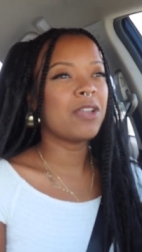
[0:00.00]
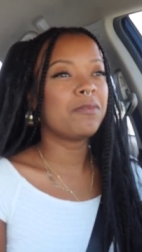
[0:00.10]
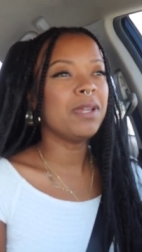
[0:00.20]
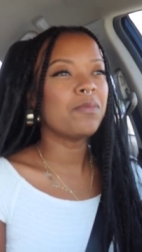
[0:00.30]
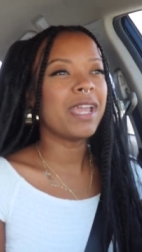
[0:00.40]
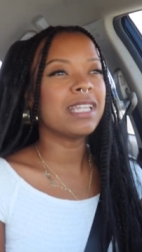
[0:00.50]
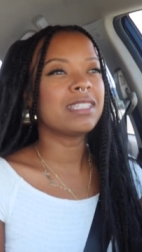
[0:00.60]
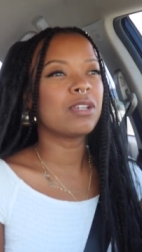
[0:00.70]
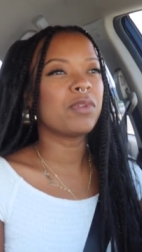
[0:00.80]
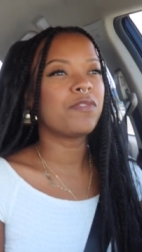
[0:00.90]
if we wait
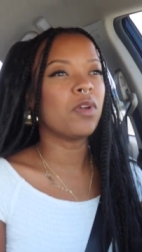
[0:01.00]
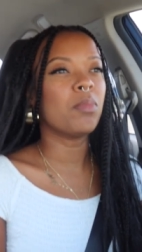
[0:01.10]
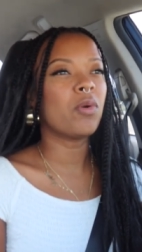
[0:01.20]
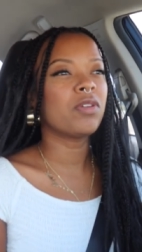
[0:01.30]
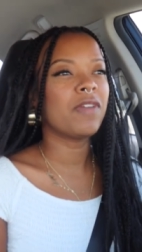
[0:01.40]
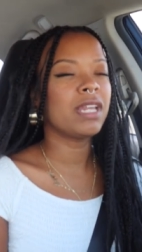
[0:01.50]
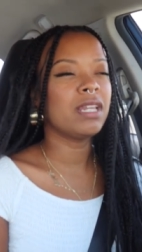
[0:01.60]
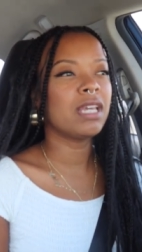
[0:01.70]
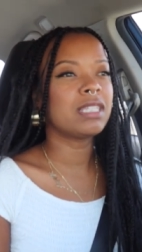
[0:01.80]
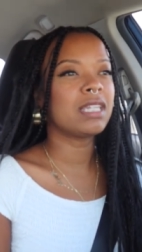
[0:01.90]
until we feel
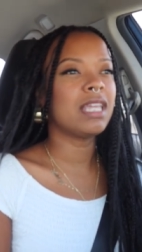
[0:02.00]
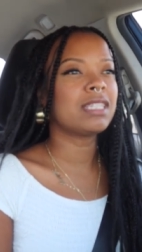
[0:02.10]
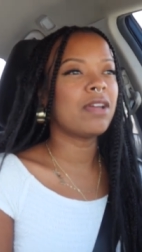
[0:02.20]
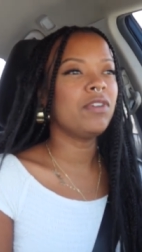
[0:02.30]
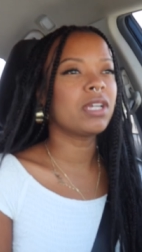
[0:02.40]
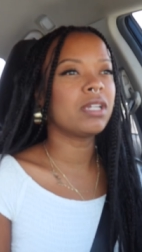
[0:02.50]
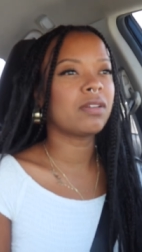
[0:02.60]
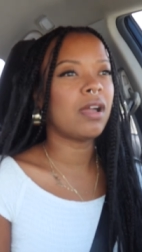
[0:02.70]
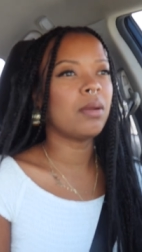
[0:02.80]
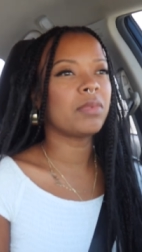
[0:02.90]
motivated, it's it's never gonna
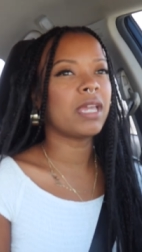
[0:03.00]
come.